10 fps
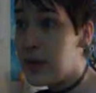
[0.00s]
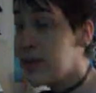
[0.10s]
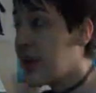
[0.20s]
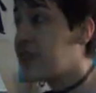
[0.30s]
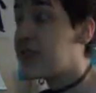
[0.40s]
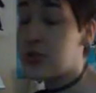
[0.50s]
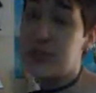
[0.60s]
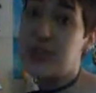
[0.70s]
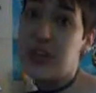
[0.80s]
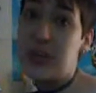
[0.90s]
that'd be my
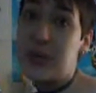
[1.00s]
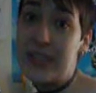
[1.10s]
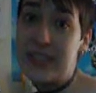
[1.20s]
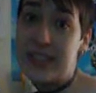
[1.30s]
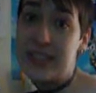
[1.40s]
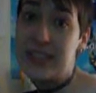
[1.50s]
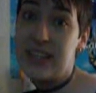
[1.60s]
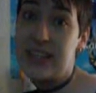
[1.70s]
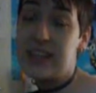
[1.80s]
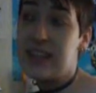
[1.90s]
first figurine.
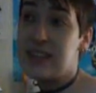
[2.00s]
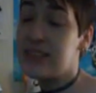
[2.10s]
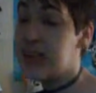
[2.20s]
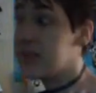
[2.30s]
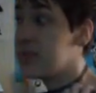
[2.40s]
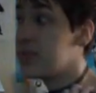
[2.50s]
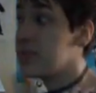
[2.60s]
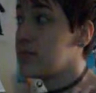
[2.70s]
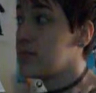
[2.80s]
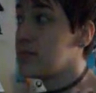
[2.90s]
Like,
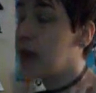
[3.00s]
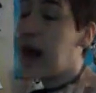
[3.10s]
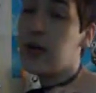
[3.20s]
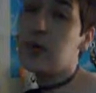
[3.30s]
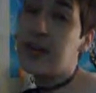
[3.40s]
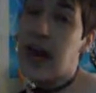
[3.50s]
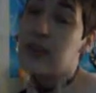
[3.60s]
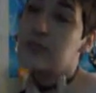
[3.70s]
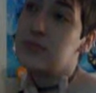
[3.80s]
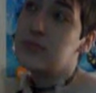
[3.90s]
I don't
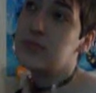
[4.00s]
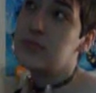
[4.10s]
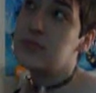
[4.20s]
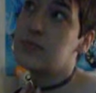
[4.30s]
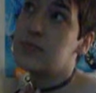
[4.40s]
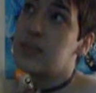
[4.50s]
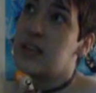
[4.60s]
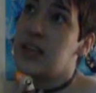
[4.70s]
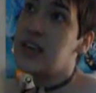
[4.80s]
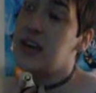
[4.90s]
count
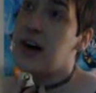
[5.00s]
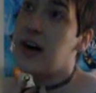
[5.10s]
the,